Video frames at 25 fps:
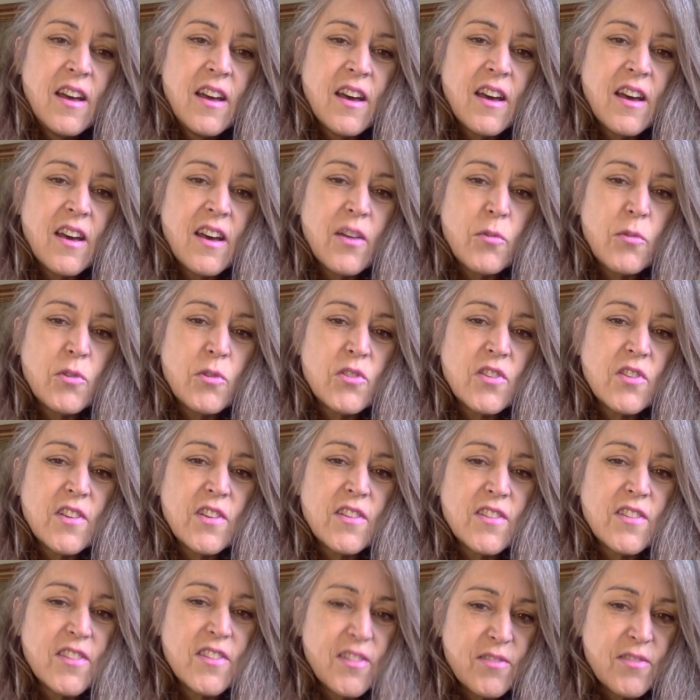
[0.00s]
uh, which
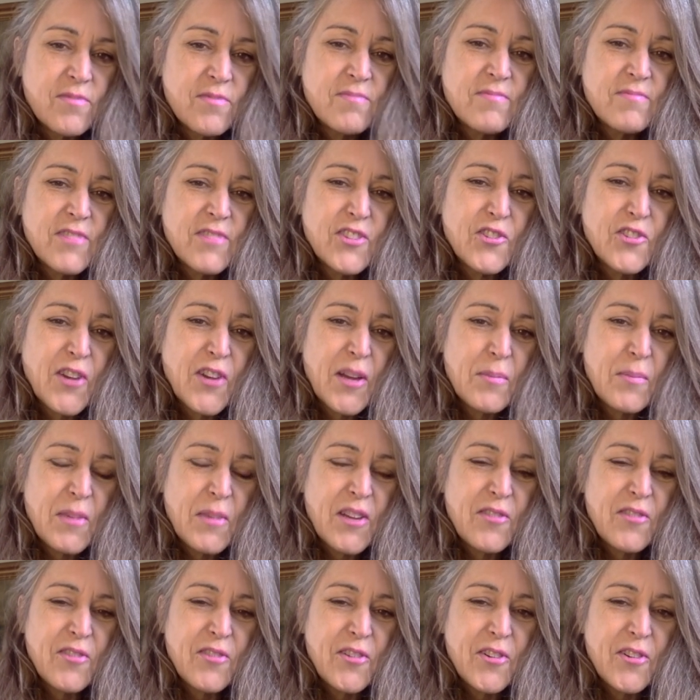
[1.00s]
is the train
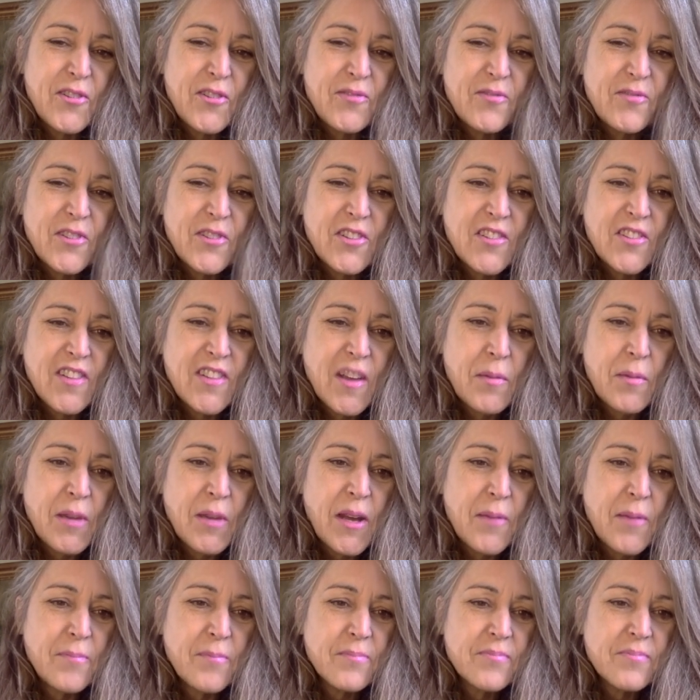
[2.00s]
metaphor which is
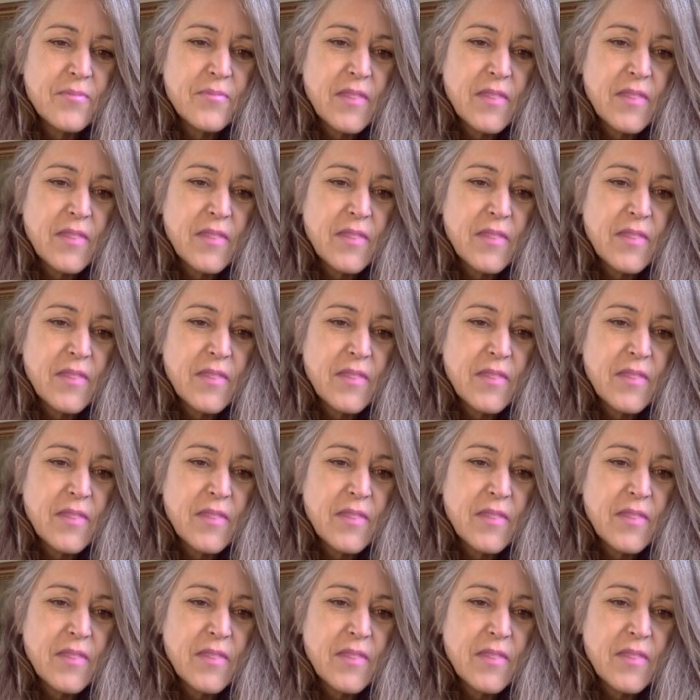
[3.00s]
coming up